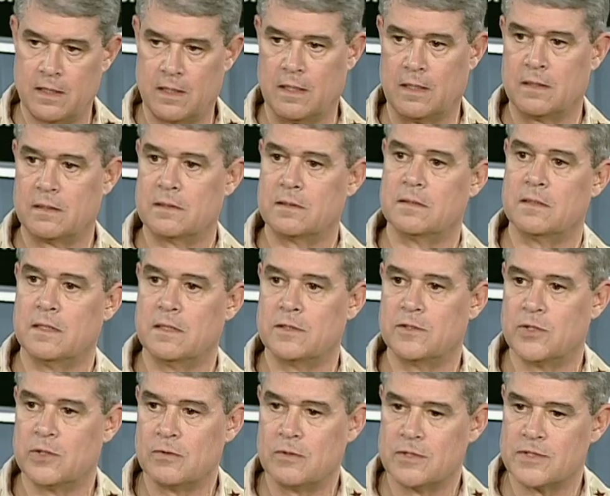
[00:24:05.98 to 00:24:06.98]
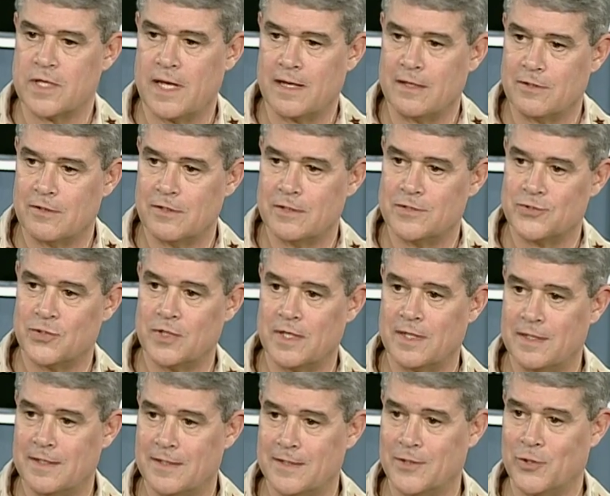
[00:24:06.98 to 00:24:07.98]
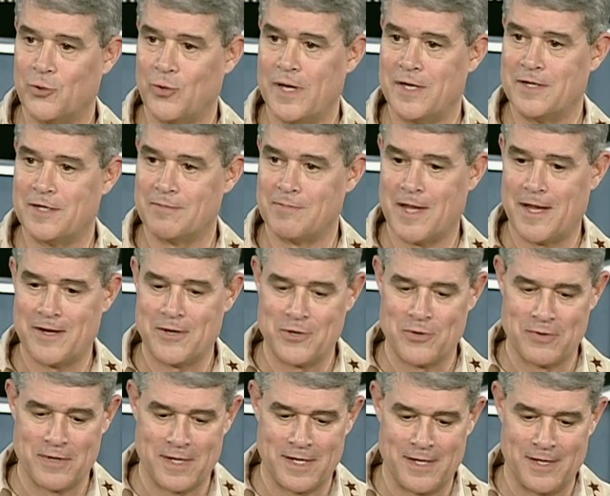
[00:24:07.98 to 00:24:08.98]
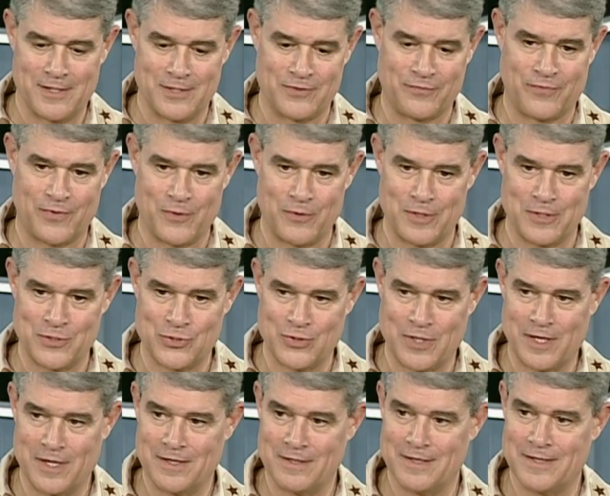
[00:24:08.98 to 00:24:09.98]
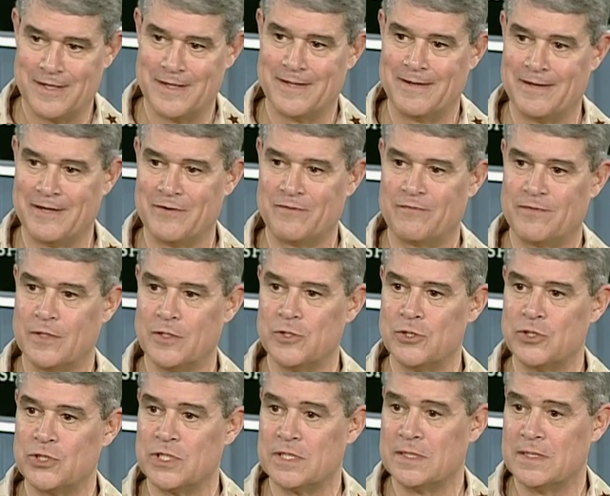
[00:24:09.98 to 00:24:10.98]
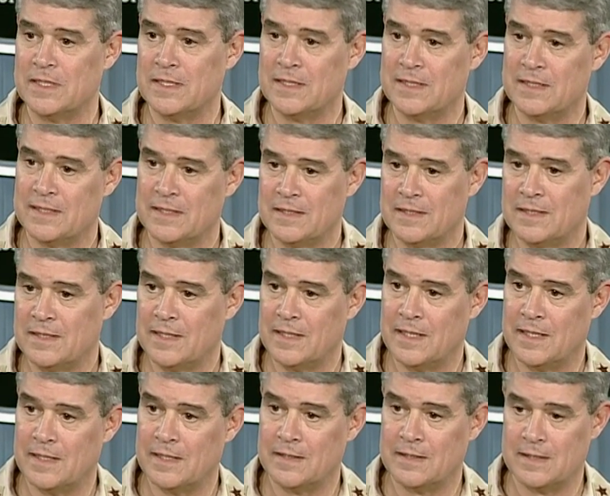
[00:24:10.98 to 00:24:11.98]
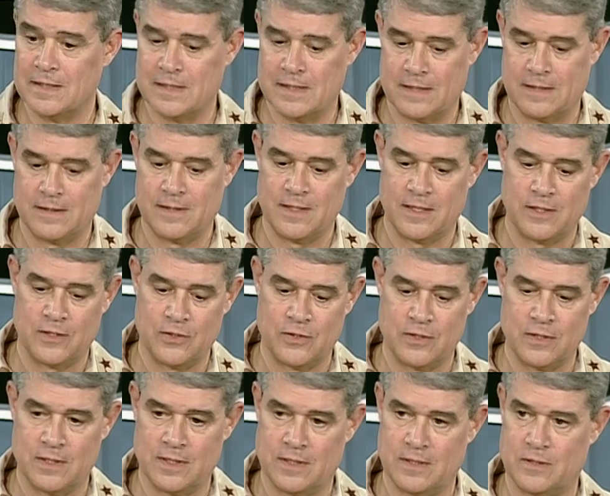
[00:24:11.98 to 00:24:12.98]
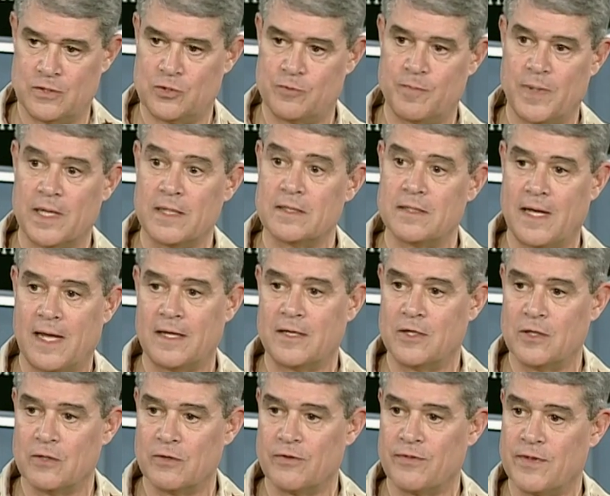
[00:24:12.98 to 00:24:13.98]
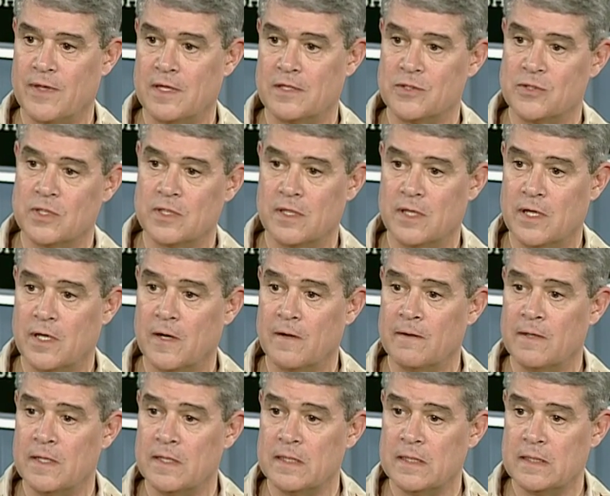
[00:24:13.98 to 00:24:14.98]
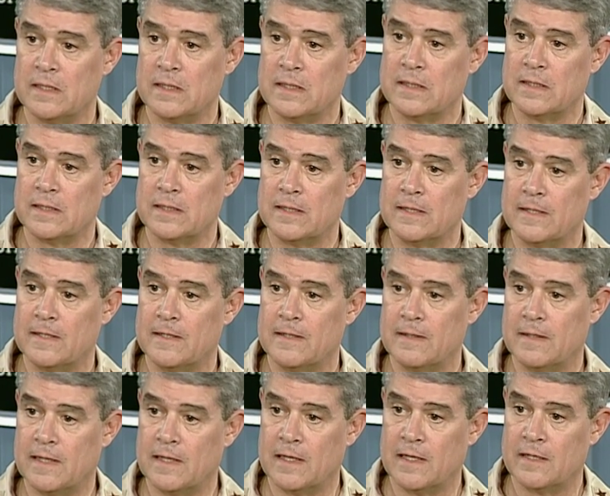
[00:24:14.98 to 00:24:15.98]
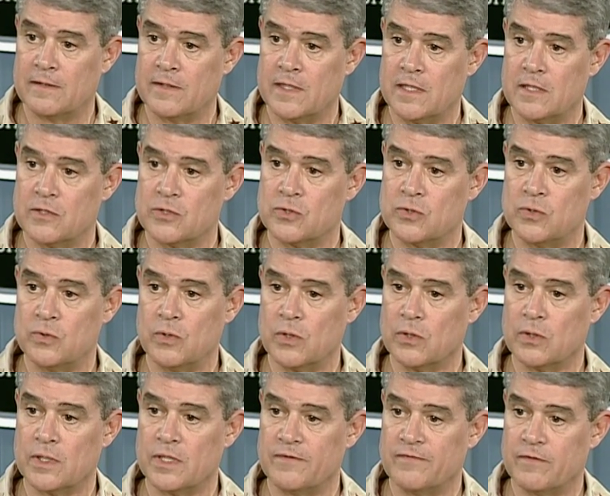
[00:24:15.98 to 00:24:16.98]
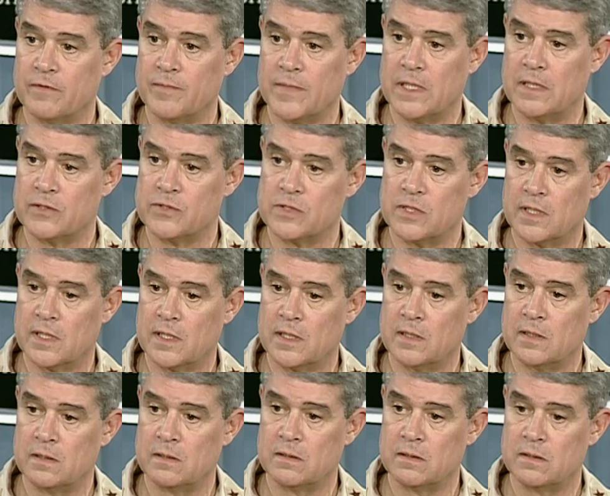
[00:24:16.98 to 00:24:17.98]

uh, General Sattler is a, a, uh, great commander, and he is focused on uh, on Fallujah, and uh, did uh, spectacular things in there. Uh, I think it's too early for me to say,